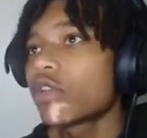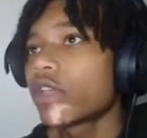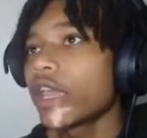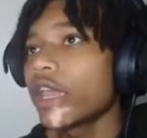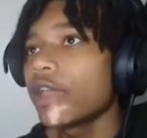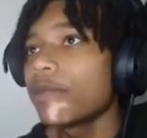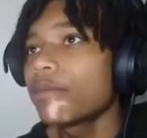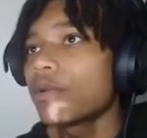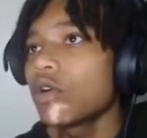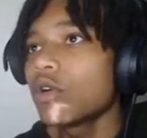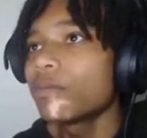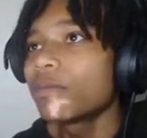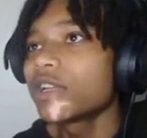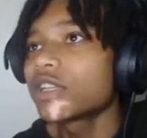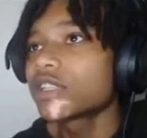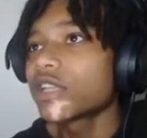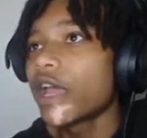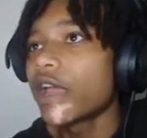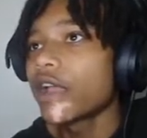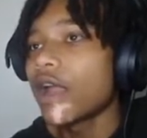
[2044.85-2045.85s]
Okay, bro, but
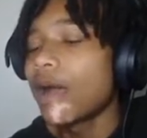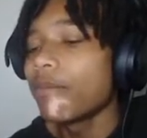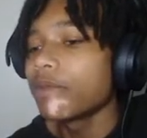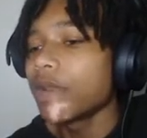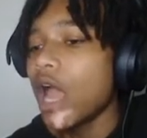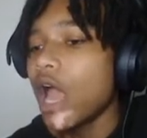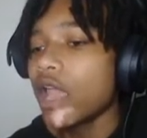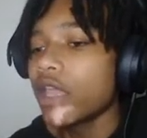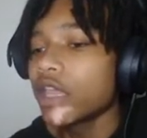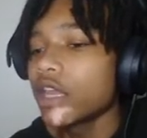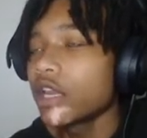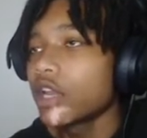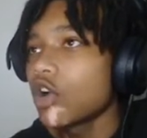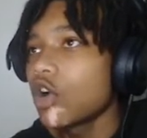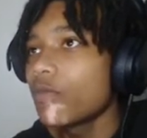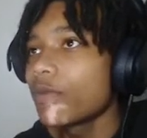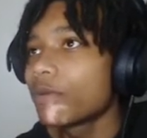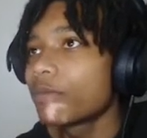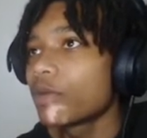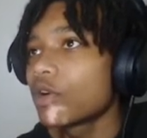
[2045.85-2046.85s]
it's like I'm not getting
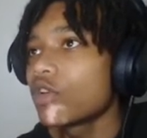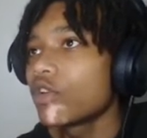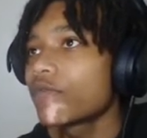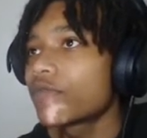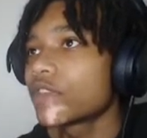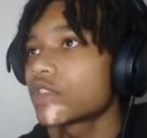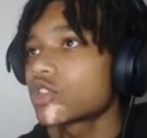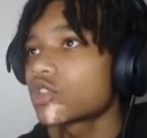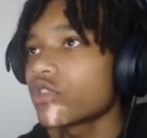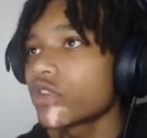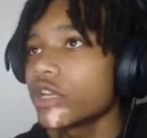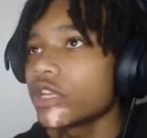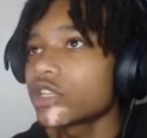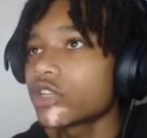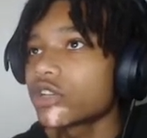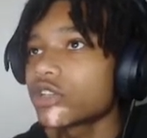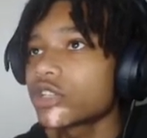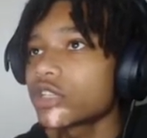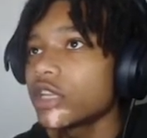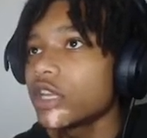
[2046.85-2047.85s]
open, bro. If the screens
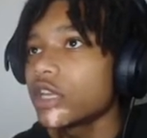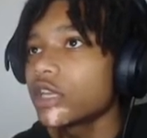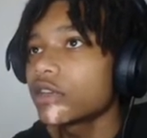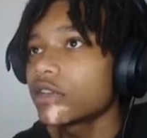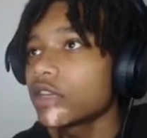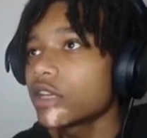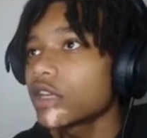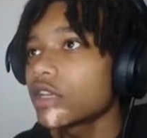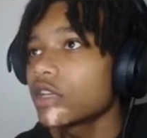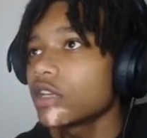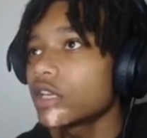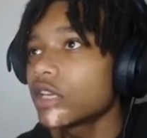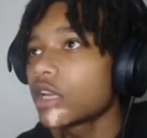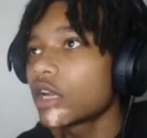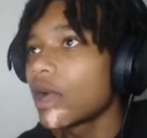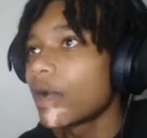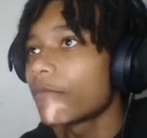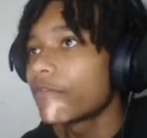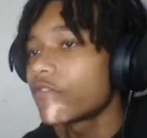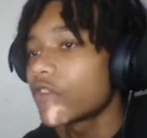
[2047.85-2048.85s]
are stick, nigga, then
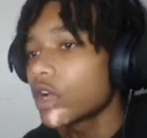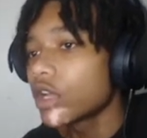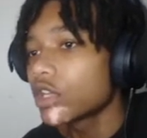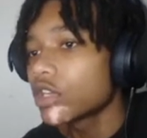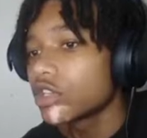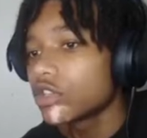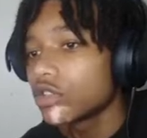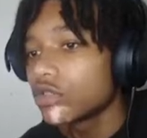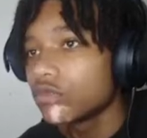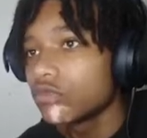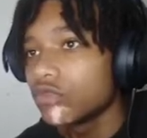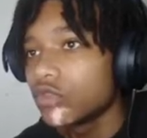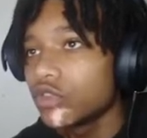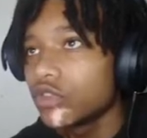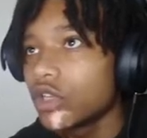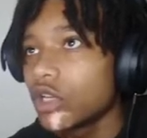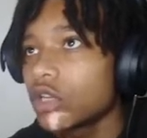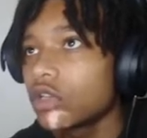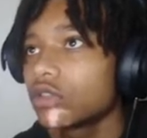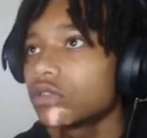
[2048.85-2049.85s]
I'm fucking, you
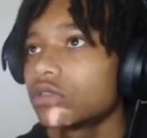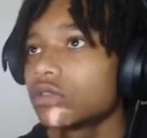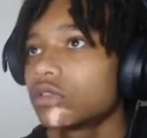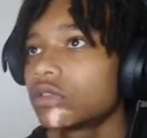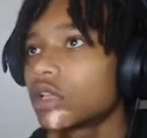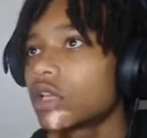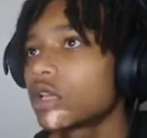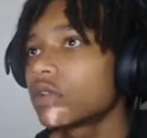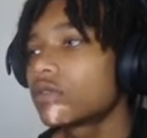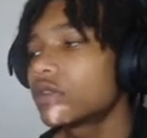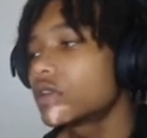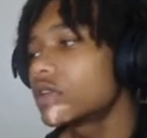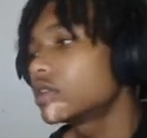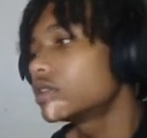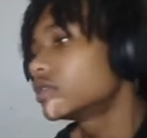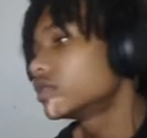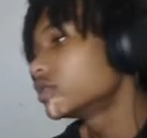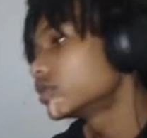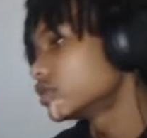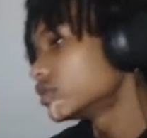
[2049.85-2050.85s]
know, like what?
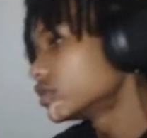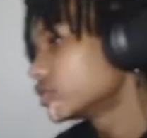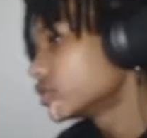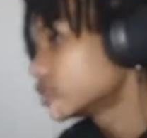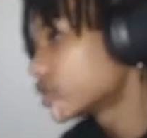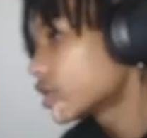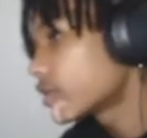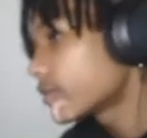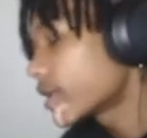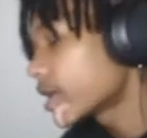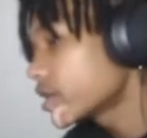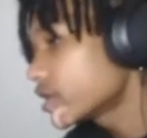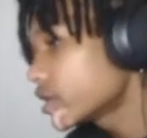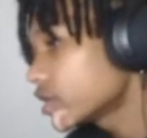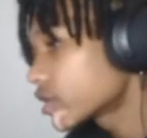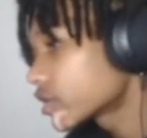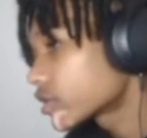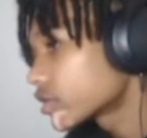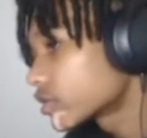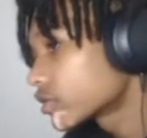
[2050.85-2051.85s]
Got my
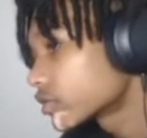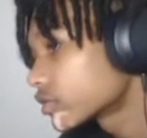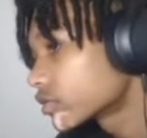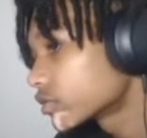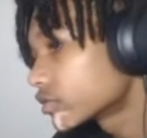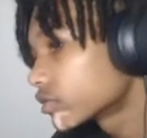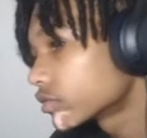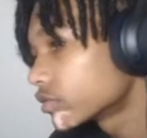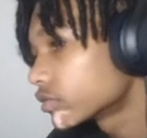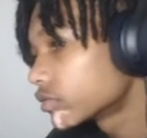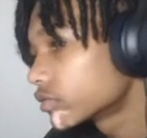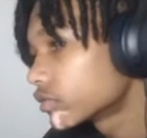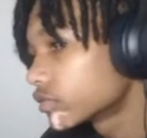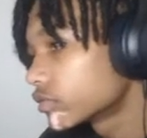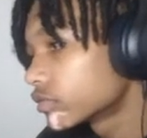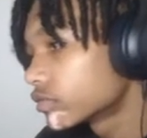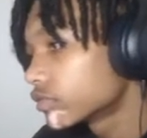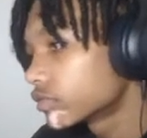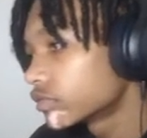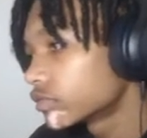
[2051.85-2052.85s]
dick.
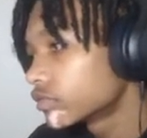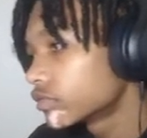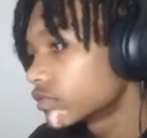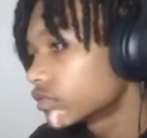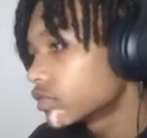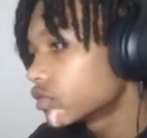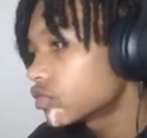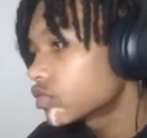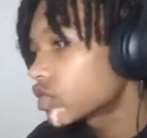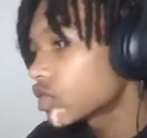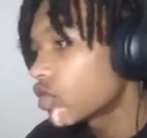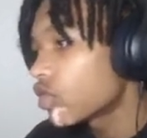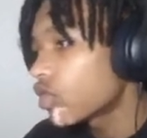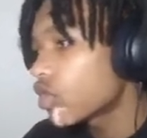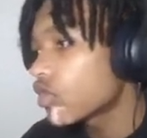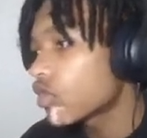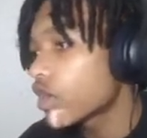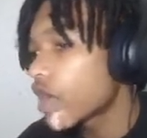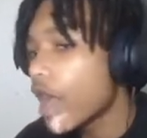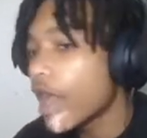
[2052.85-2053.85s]
You sold
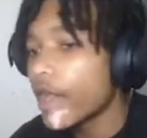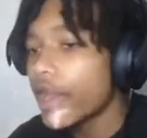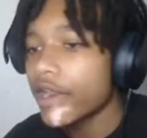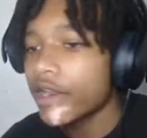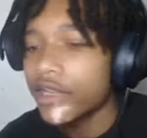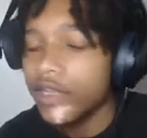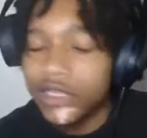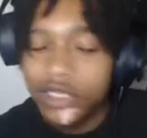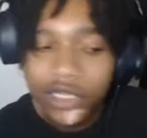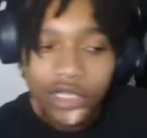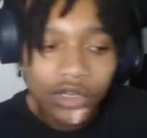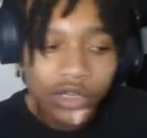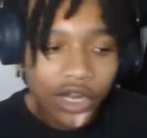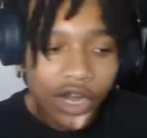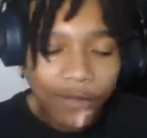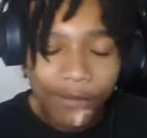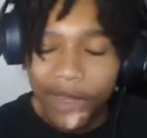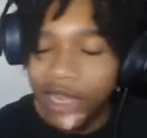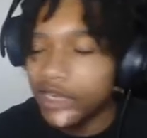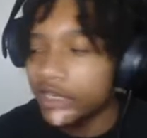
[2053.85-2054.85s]
on God I didn't sell. Get
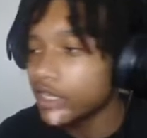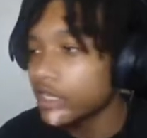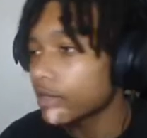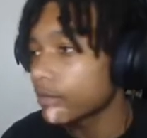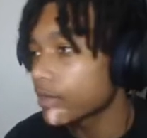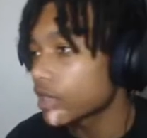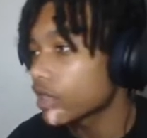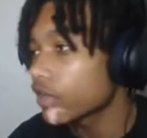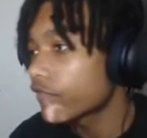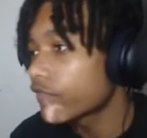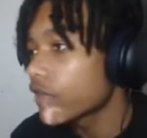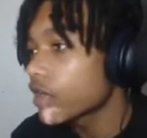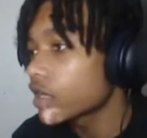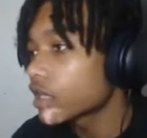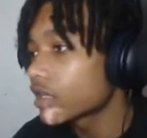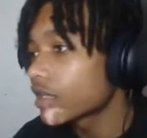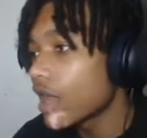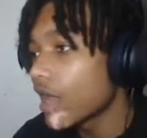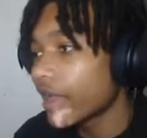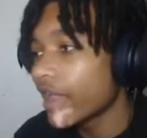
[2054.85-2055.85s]
out my dick, bro. The
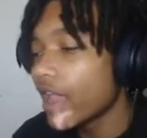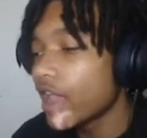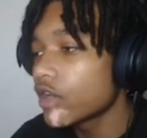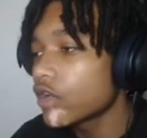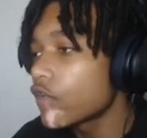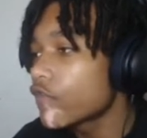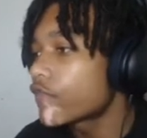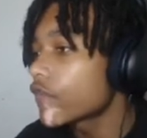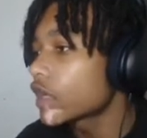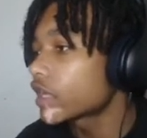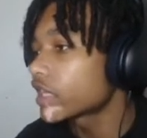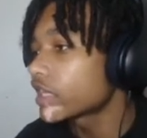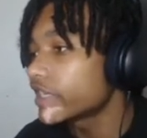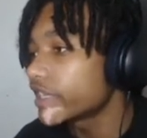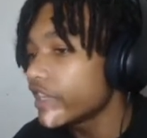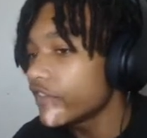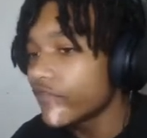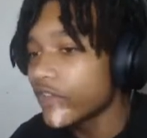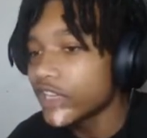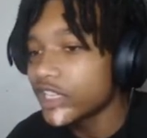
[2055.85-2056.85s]
fucking lock had no fucking
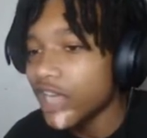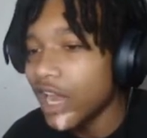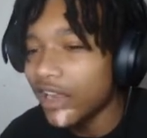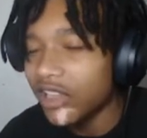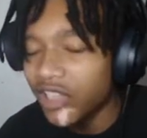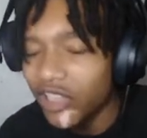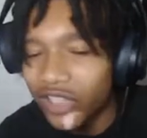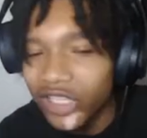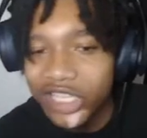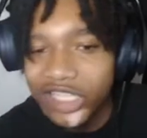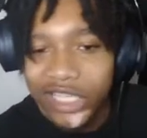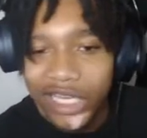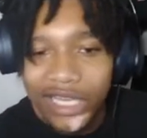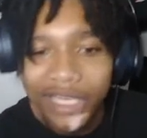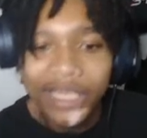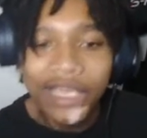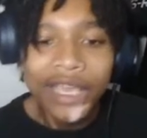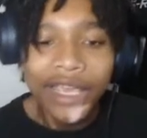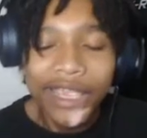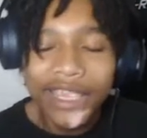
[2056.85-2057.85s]
defense. Y'all clearly
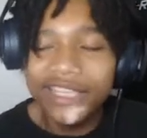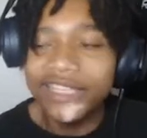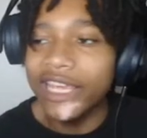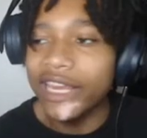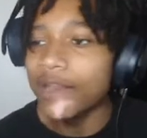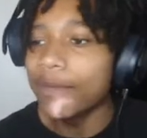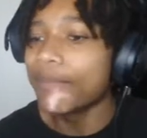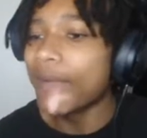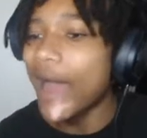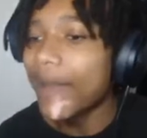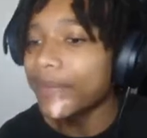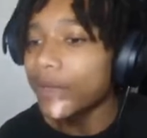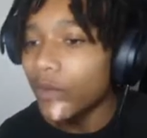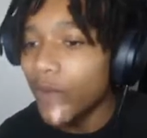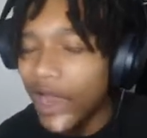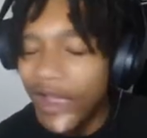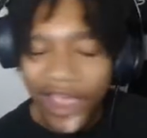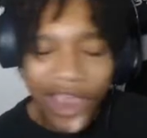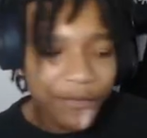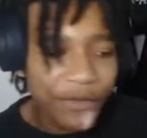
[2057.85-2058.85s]
seen he's getting bopped
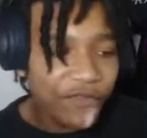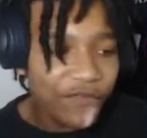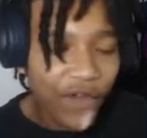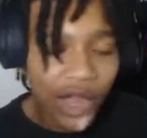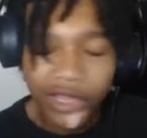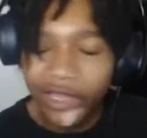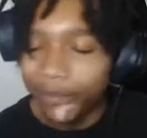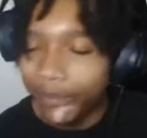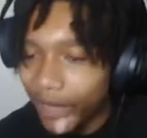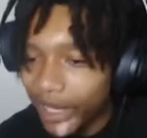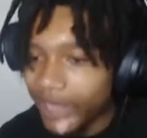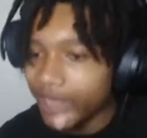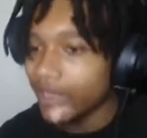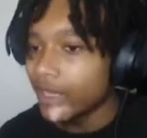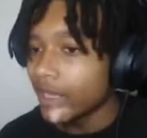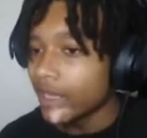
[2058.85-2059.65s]
around every fucking play.